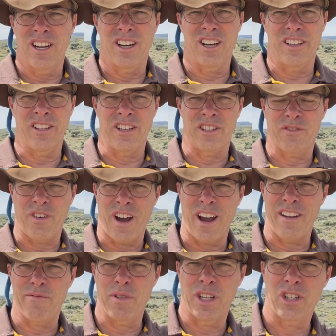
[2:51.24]
on this
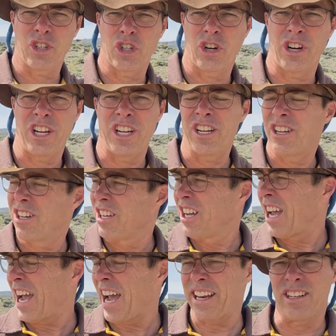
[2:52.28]
5-month journey
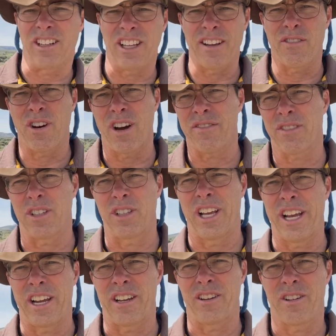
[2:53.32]
had to live off the
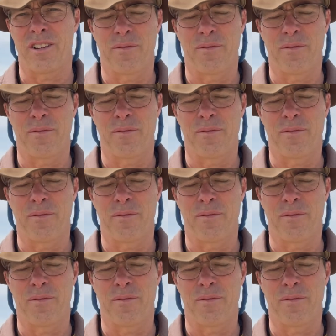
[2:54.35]
land.